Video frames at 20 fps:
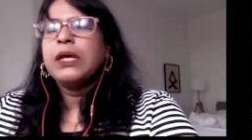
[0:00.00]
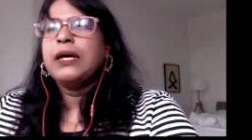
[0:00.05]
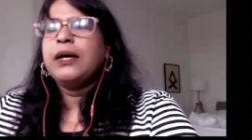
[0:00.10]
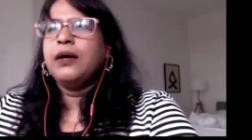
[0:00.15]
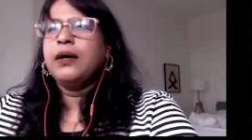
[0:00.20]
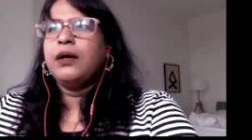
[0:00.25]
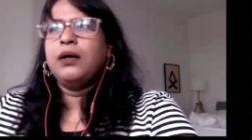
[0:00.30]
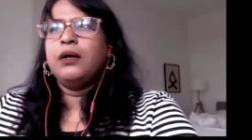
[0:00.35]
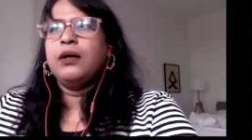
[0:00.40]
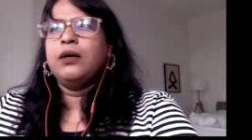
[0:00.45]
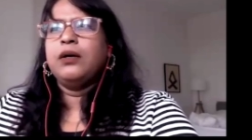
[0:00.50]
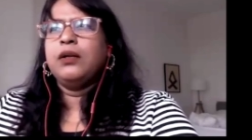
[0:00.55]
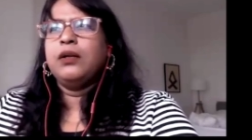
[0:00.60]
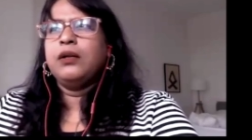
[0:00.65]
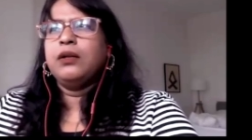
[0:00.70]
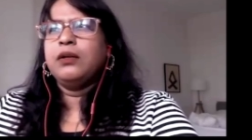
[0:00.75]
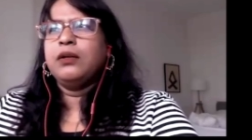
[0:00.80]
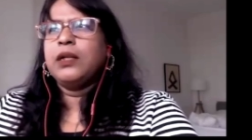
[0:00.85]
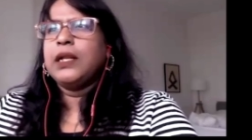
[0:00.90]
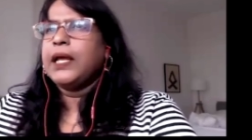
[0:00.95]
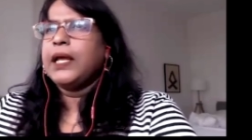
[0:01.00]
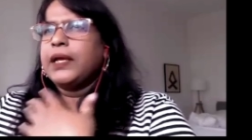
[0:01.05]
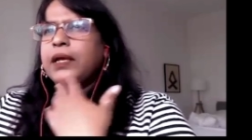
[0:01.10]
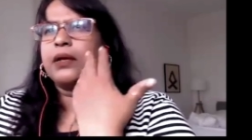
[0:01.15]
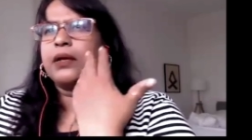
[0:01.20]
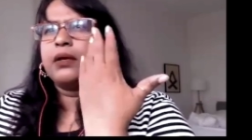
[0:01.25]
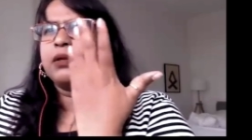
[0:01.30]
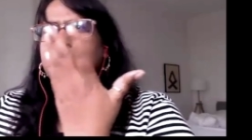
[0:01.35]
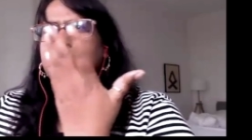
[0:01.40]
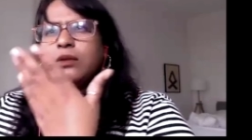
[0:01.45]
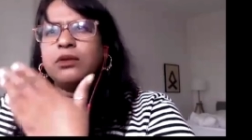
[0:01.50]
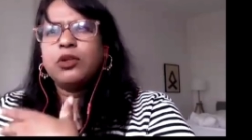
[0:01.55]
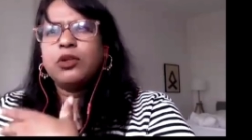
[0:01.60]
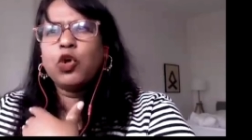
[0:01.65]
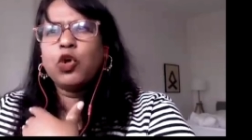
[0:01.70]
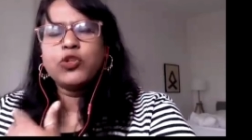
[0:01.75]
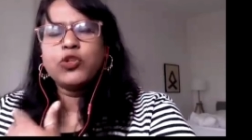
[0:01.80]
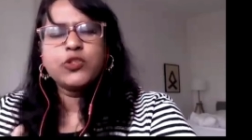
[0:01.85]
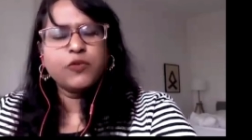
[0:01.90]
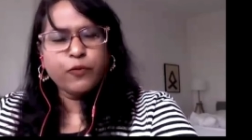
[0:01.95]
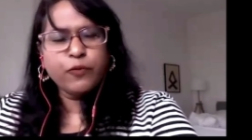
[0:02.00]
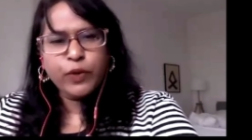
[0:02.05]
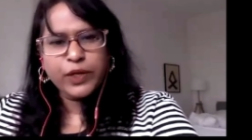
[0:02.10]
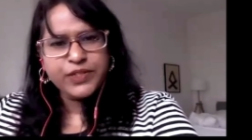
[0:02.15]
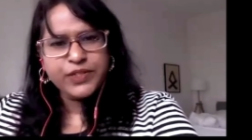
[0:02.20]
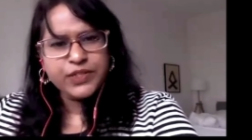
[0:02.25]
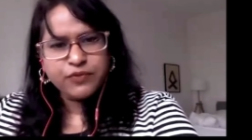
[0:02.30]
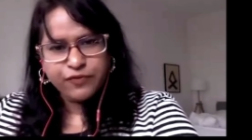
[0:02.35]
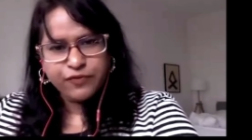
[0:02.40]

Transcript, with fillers: uh, like the loss of one's